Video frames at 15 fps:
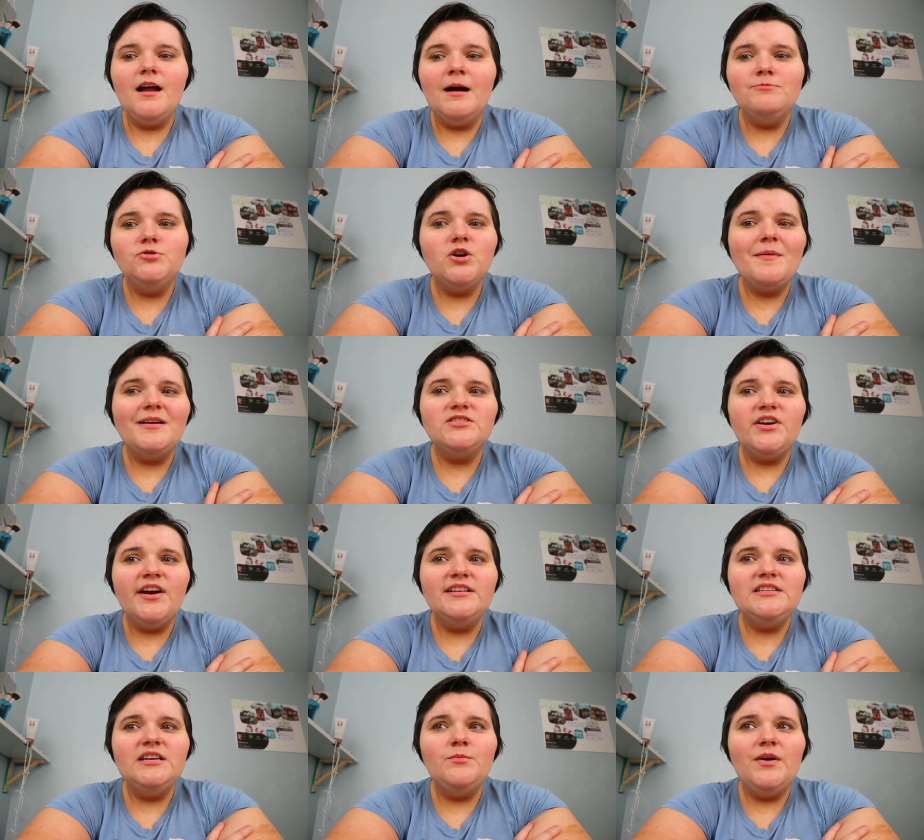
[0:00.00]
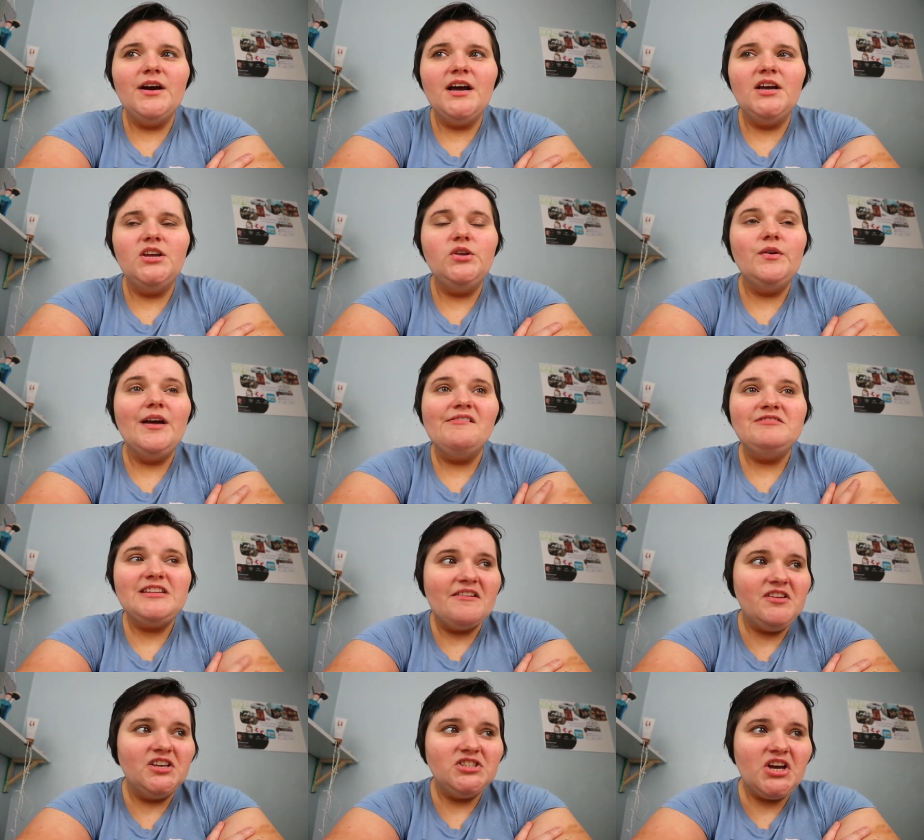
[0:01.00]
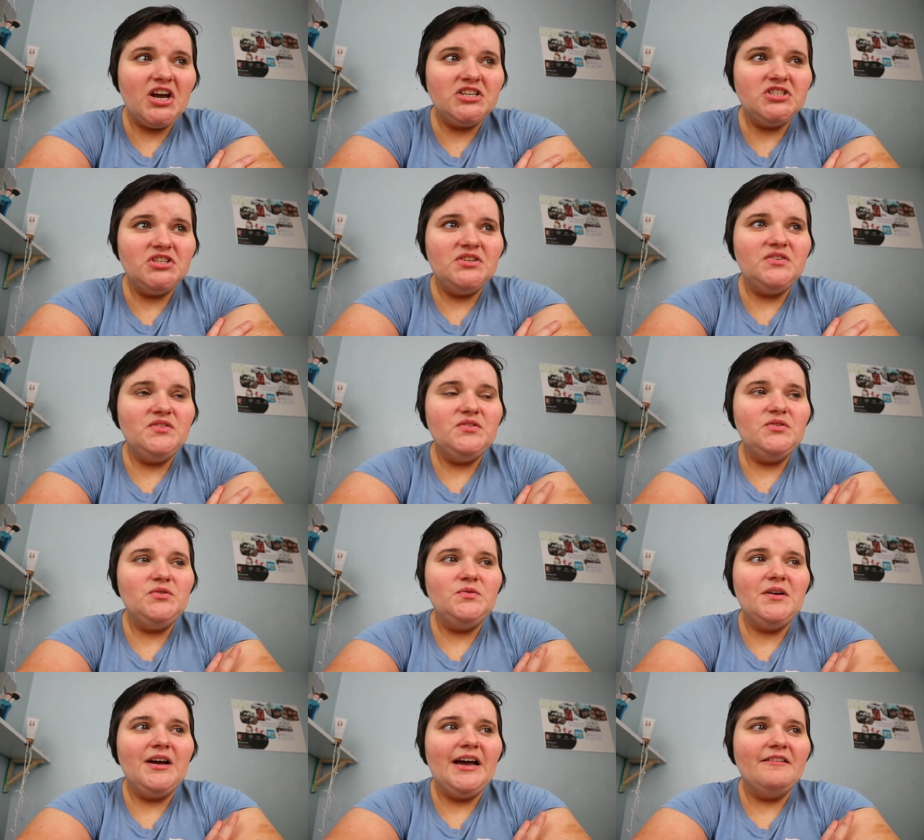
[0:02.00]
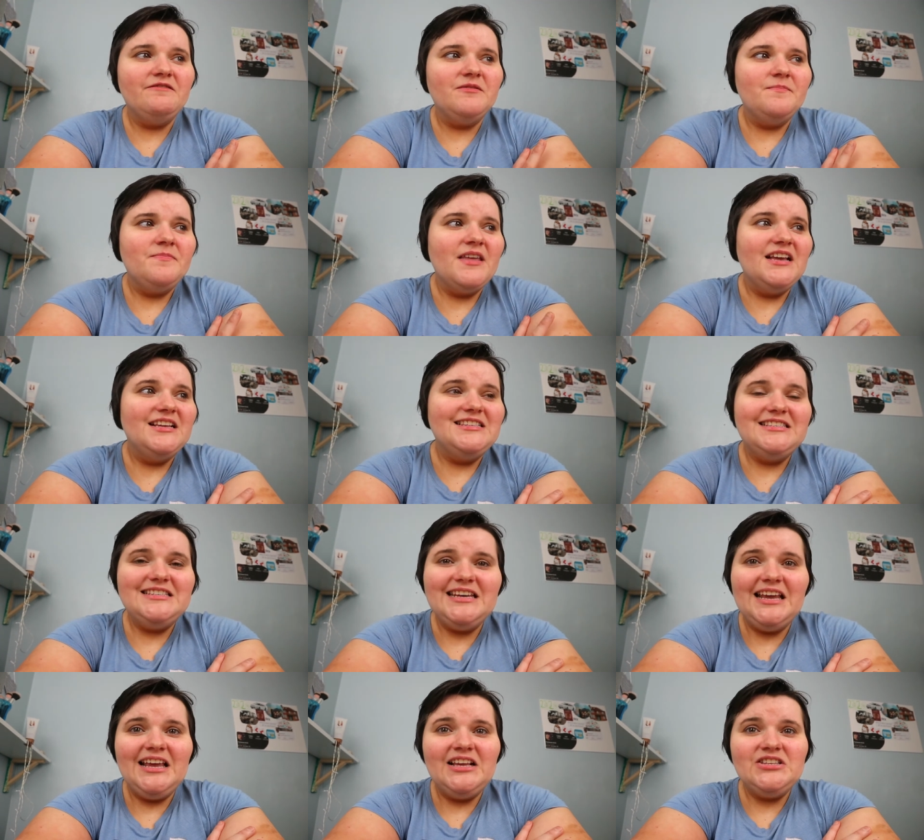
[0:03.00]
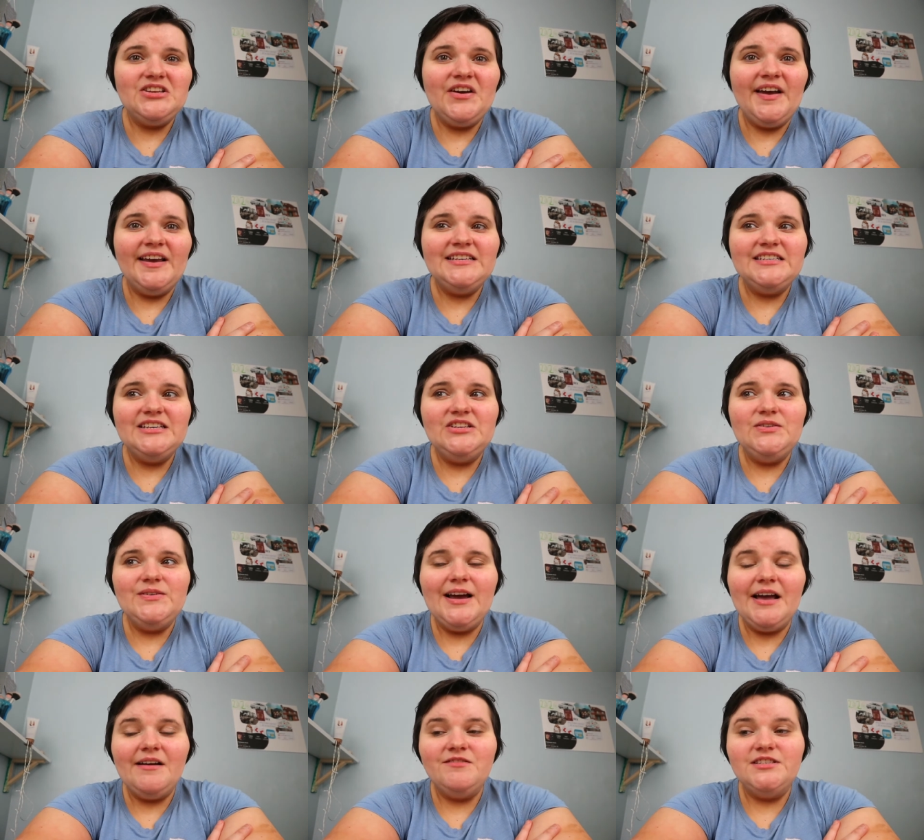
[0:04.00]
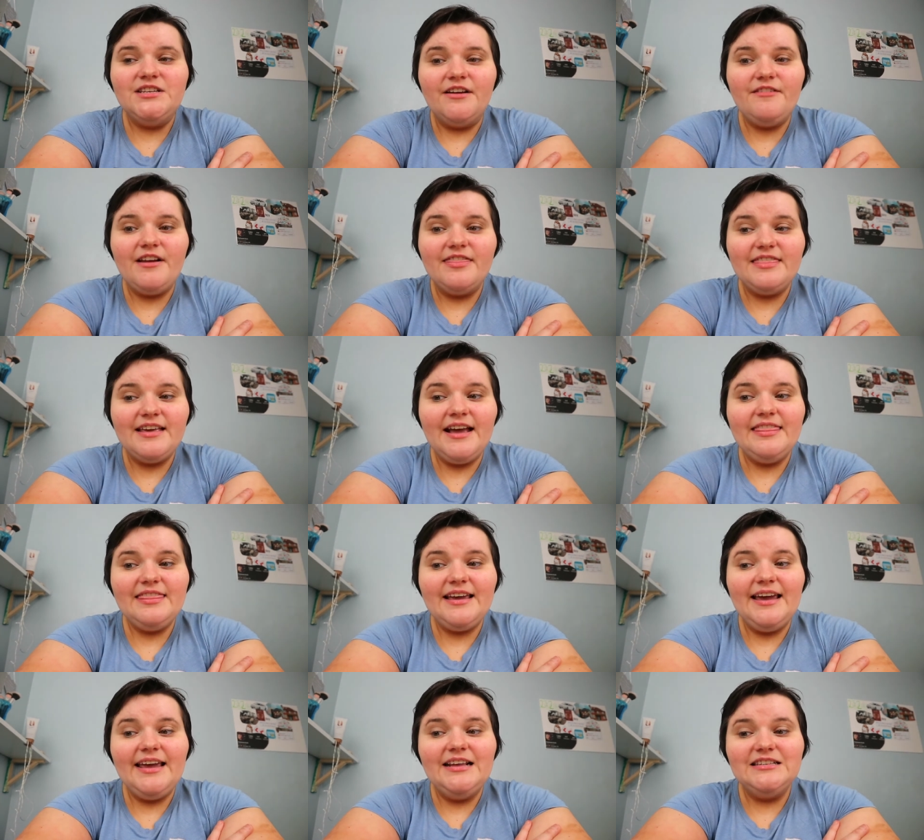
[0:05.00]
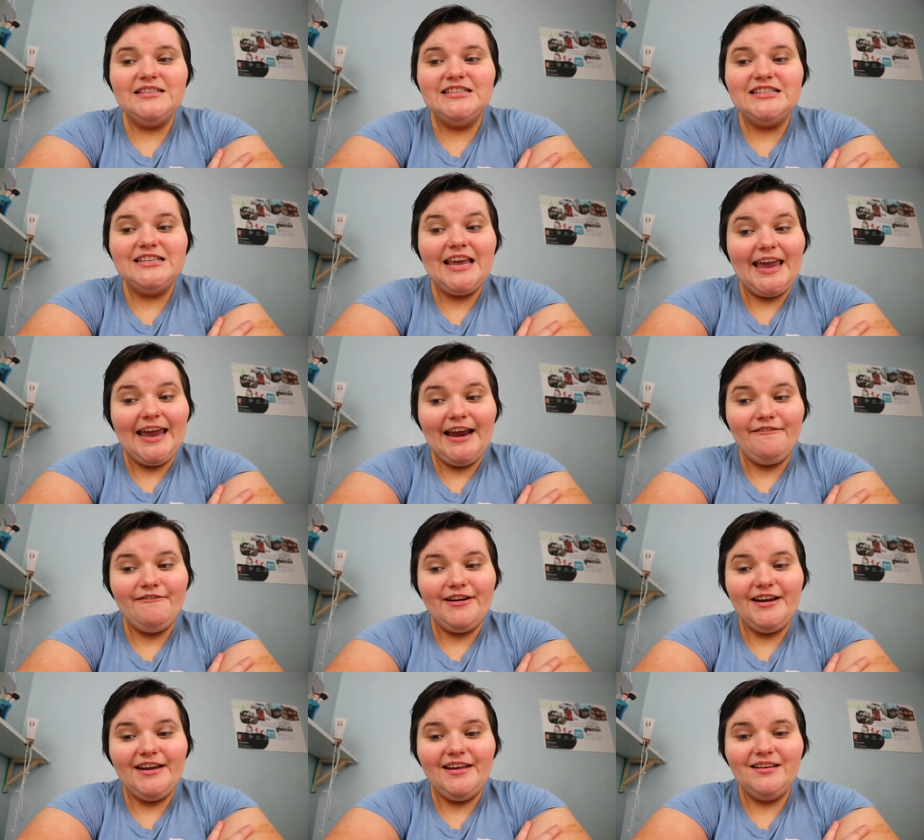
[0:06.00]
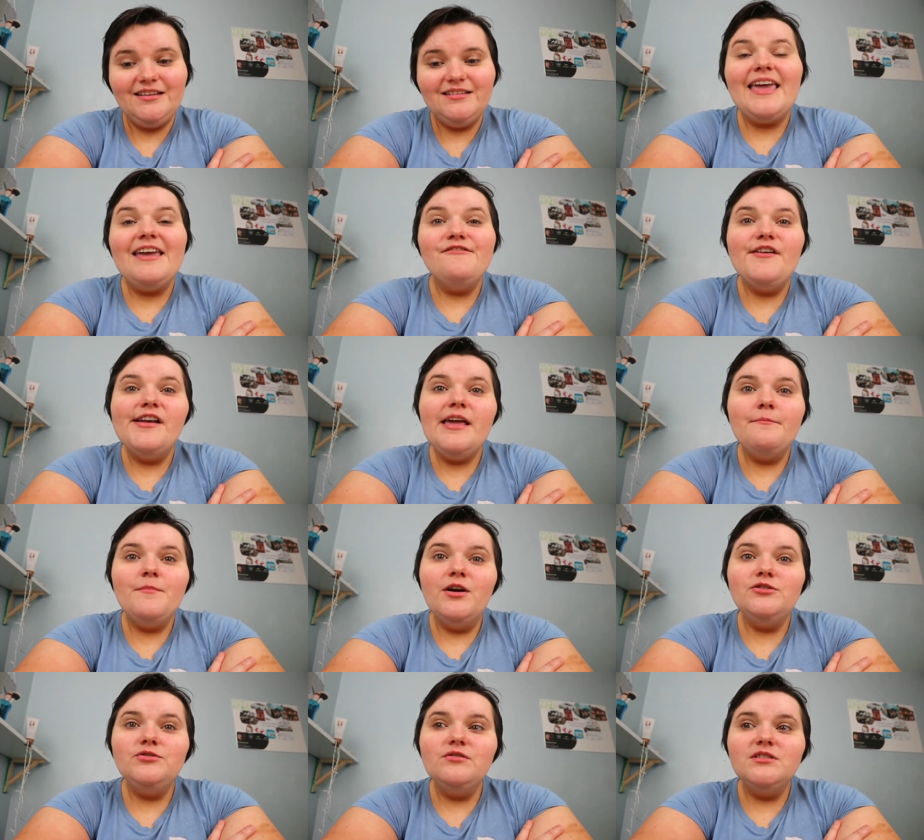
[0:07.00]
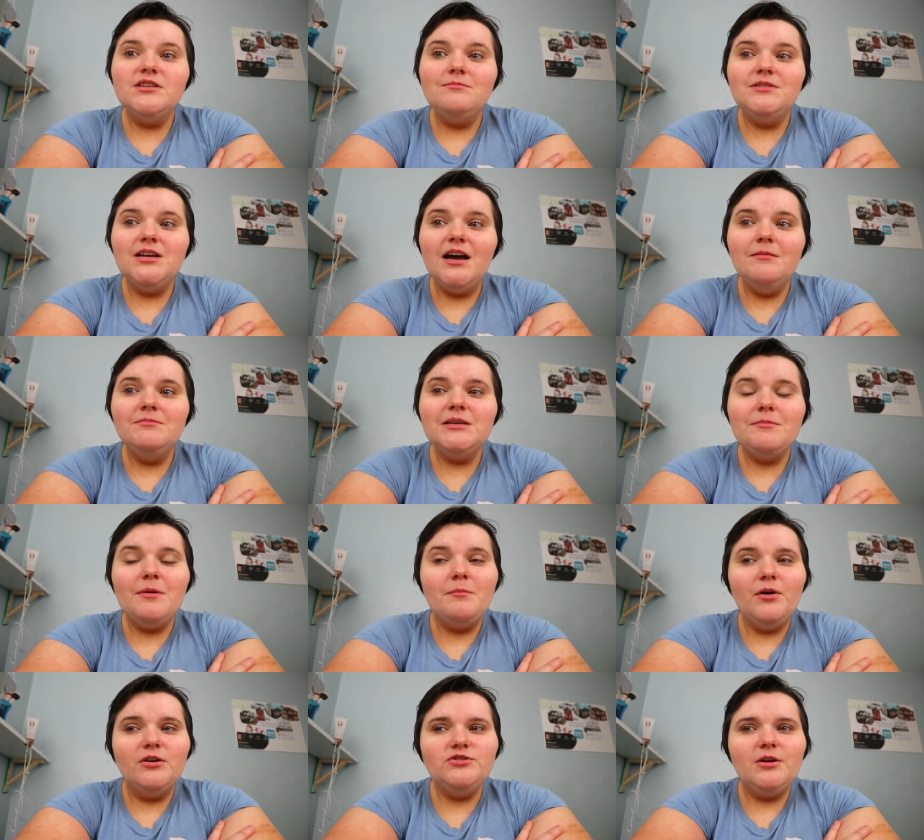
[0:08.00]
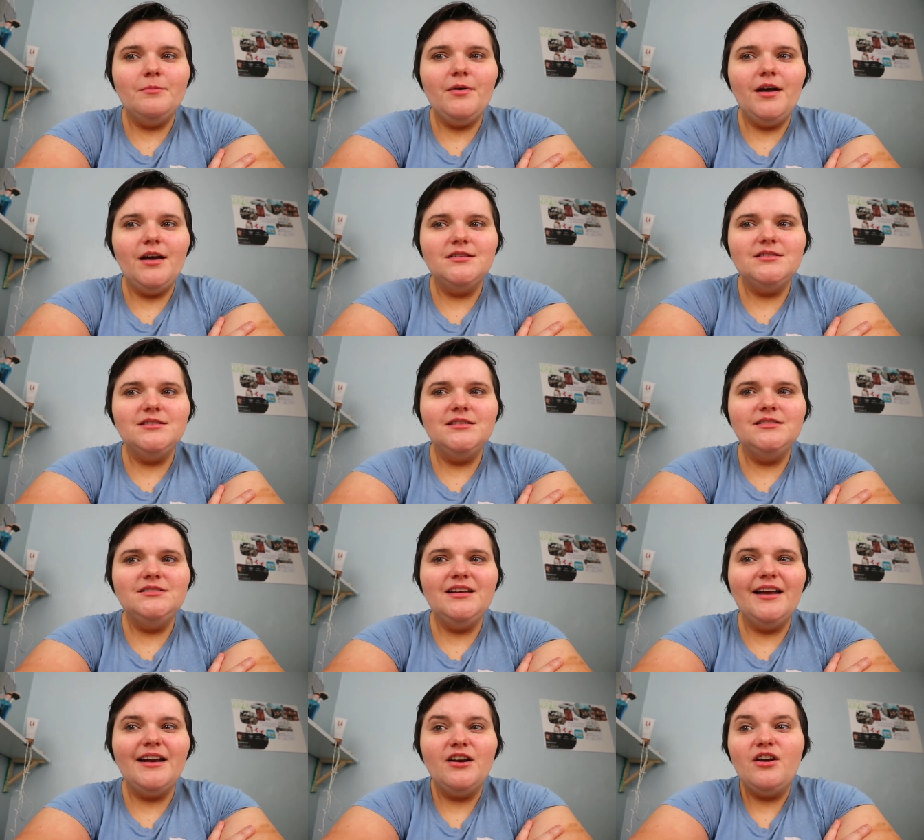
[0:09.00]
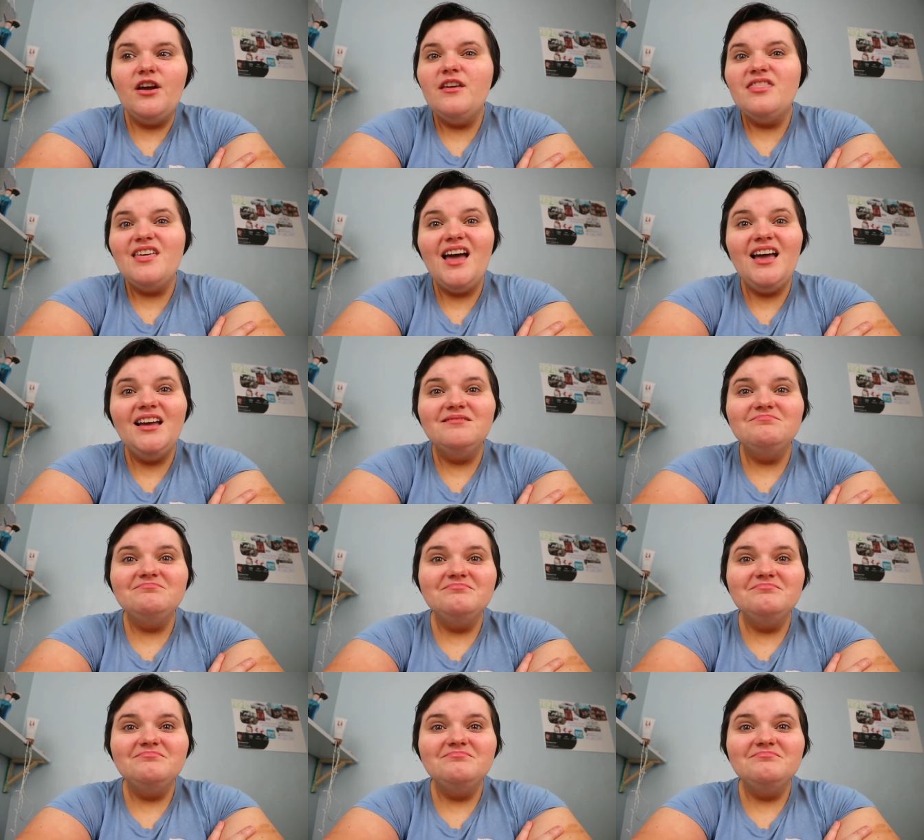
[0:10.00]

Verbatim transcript: I'm talking about anxiety where you have death anxiety, you, you have sea anxiety, you have stuff like that, that it's scary. I get really emotional sometimes. I'm an emotional person, and I know that.